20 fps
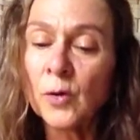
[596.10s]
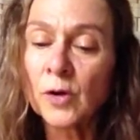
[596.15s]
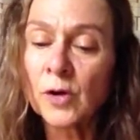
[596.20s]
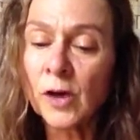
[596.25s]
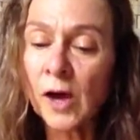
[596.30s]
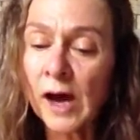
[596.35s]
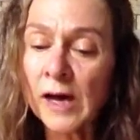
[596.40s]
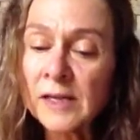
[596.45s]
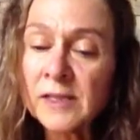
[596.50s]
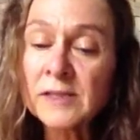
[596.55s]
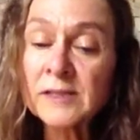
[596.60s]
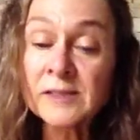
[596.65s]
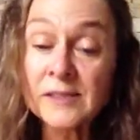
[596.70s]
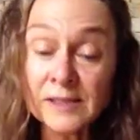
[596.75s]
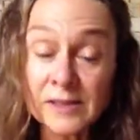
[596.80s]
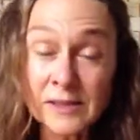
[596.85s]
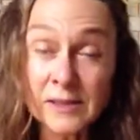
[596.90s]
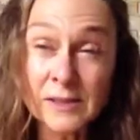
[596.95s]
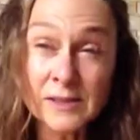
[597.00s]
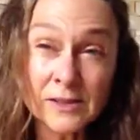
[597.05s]

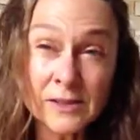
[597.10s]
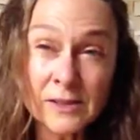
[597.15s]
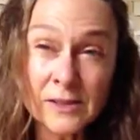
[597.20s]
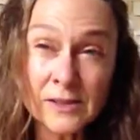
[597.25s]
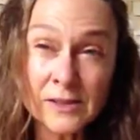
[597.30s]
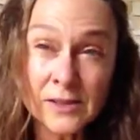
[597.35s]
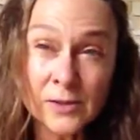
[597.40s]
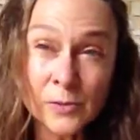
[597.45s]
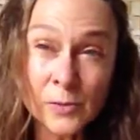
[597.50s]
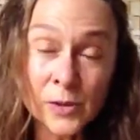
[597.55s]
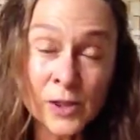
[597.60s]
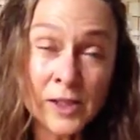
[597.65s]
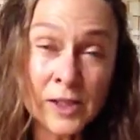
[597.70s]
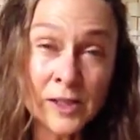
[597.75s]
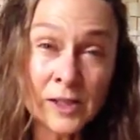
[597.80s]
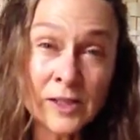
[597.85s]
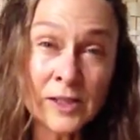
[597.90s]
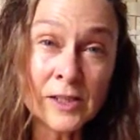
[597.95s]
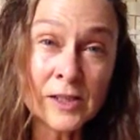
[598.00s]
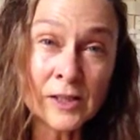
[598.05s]
goddesses were
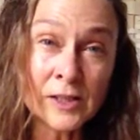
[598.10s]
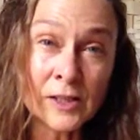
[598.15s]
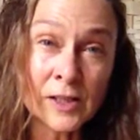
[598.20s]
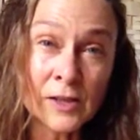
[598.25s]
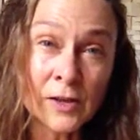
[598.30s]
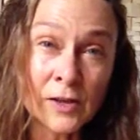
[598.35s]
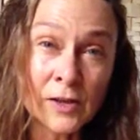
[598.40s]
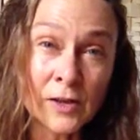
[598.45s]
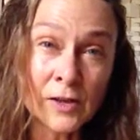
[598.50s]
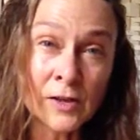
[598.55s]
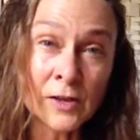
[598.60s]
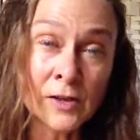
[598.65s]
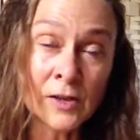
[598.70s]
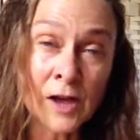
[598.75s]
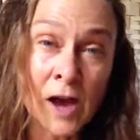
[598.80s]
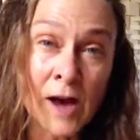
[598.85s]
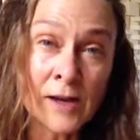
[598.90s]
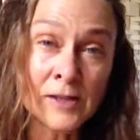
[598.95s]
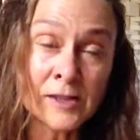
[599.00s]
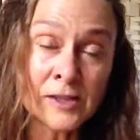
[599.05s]
hidden, the
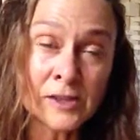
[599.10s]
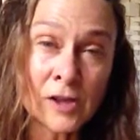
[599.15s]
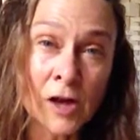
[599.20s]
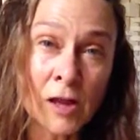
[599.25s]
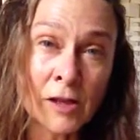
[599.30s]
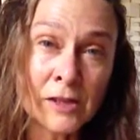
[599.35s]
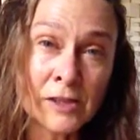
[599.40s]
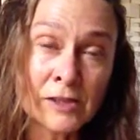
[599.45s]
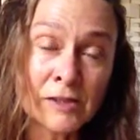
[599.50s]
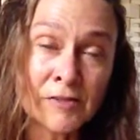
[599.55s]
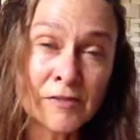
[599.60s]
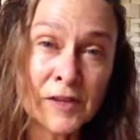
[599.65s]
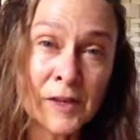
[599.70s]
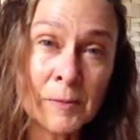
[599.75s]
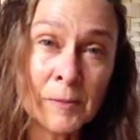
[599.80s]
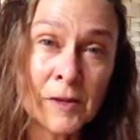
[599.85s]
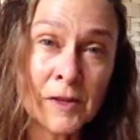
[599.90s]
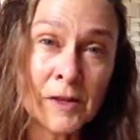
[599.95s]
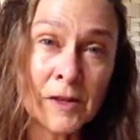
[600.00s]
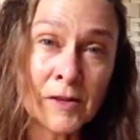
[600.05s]
goddess knowledge, the
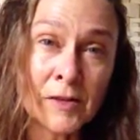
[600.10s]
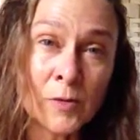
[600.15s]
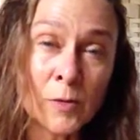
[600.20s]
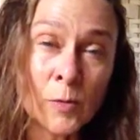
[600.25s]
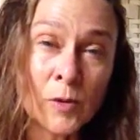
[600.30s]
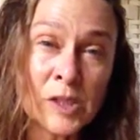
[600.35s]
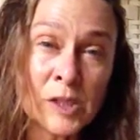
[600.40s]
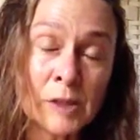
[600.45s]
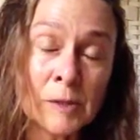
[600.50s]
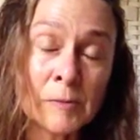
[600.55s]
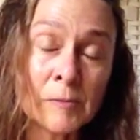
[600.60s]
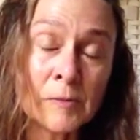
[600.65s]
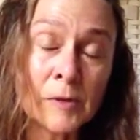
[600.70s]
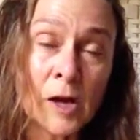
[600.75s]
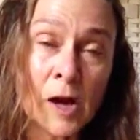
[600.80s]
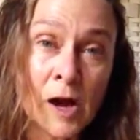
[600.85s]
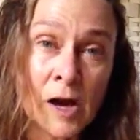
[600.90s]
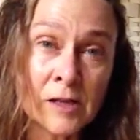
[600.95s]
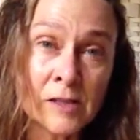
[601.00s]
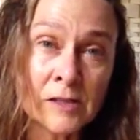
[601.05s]
female, the wisdom
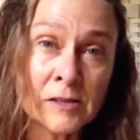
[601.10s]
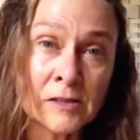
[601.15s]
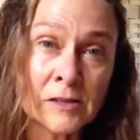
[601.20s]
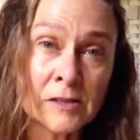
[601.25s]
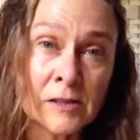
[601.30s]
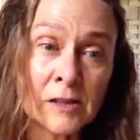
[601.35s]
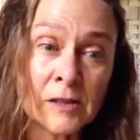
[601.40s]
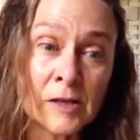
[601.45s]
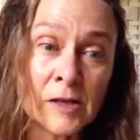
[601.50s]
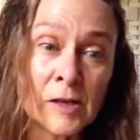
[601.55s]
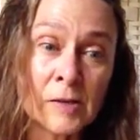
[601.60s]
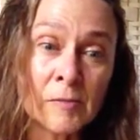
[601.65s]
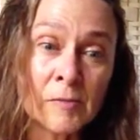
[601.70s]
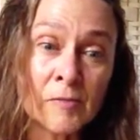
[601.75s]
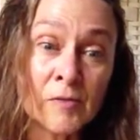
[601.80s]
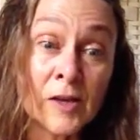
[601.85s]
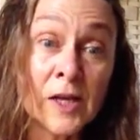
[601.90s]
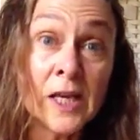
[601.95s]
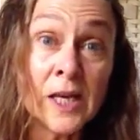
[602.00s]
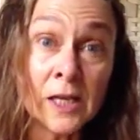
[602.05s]
goddess,
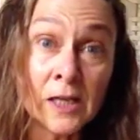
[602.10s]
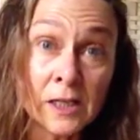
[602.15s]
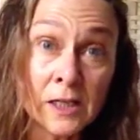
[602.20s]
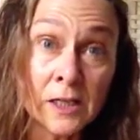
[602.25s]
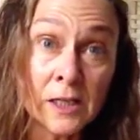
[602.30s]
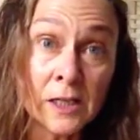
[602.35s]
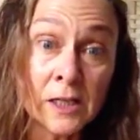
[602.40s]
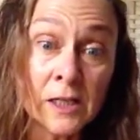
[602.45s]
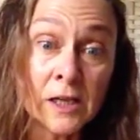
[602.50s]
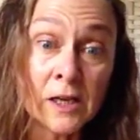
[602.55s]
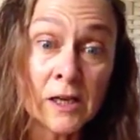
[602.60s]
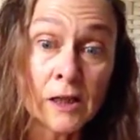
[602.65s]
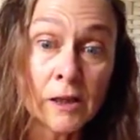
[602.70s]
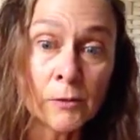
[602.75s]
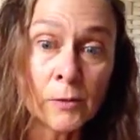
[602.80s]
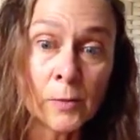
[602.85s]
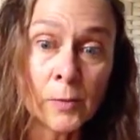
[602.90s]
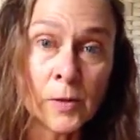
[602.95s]
hid through